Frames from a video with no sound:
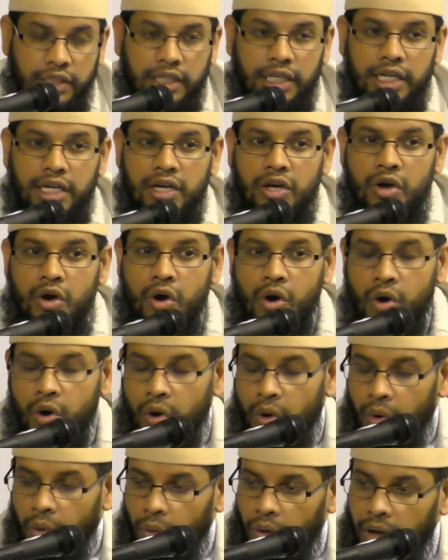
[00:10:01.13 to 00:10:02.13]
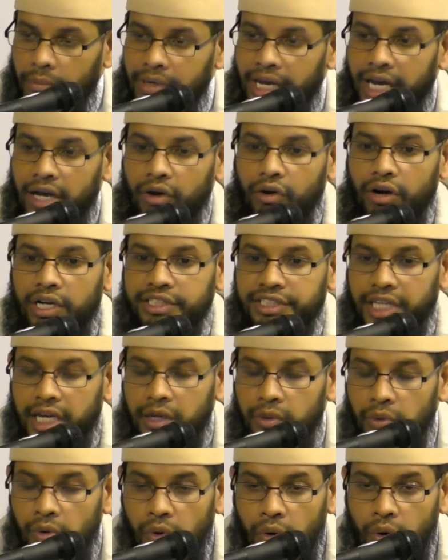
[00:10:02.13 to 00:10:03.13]
wa ma
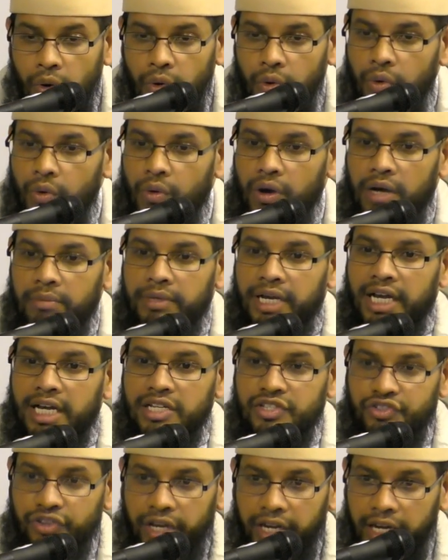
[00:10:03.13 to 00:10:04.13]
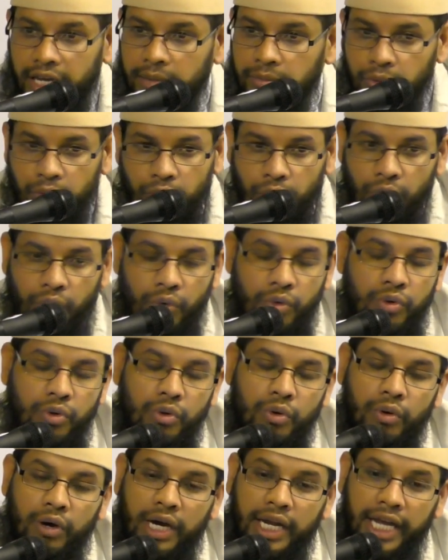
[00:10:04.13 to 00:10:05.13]
qataluhu wa ma
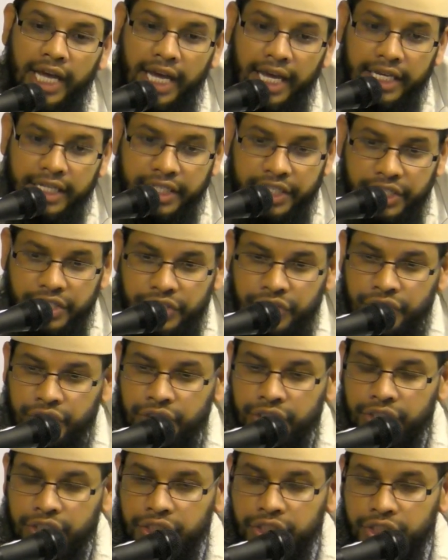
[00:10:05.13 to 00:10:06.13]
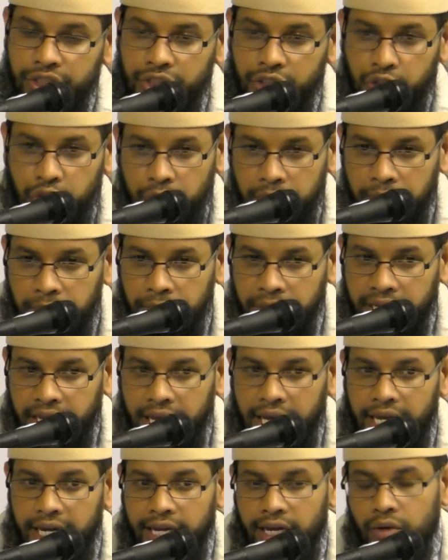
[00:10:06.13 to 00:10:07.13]
salabuhu walakin
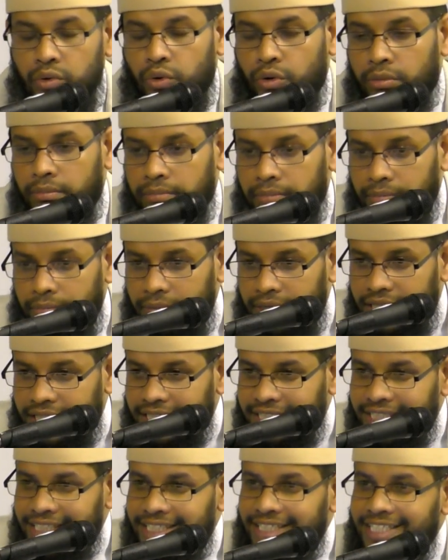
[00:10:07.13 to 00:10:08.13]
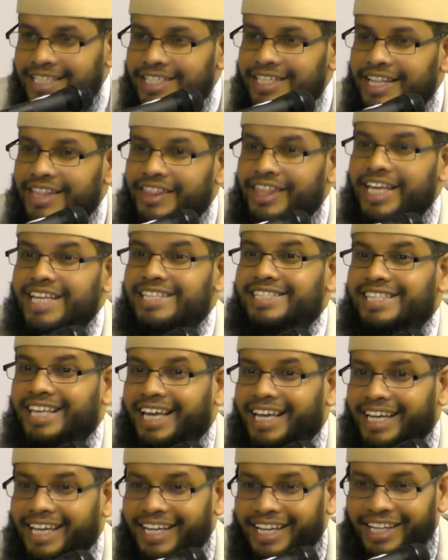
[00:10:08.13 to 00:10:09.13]
shubbiha lahum. They
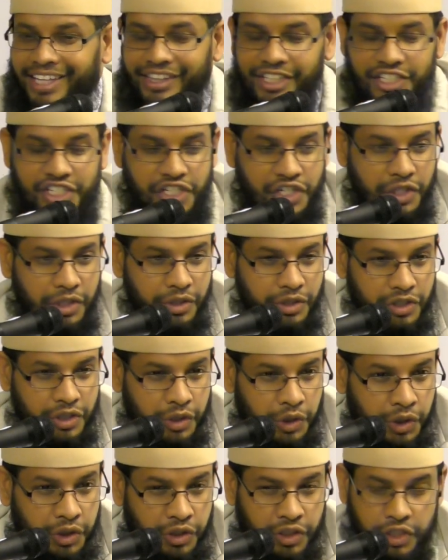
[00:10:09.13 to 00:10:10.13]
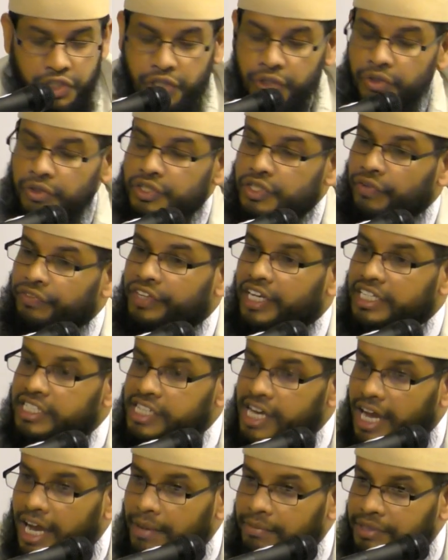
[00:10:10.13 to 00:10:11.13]
say, the Jews the Jews of that
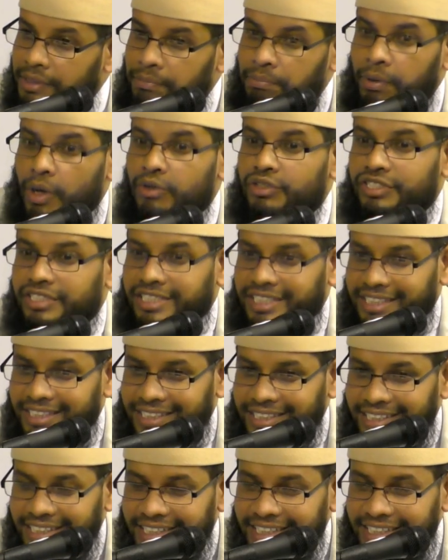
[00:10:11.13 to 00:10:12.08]
time, they boasted